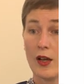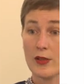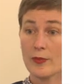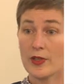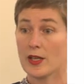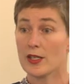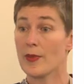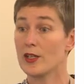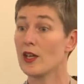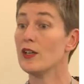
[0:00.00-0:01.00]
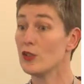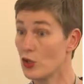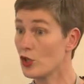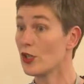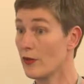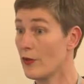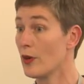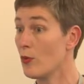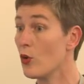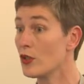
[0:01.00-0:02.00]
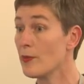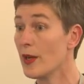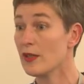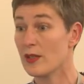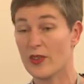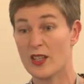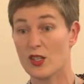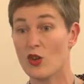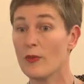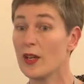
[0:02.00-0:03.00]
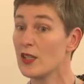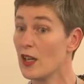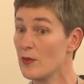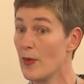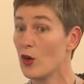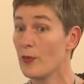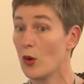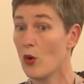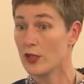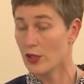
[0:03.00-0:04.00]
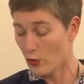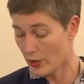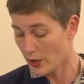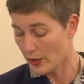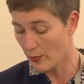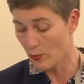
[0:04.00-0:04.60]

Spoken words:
Something that's maintained is usually a very important base, something that's not maintained may not be quite so critically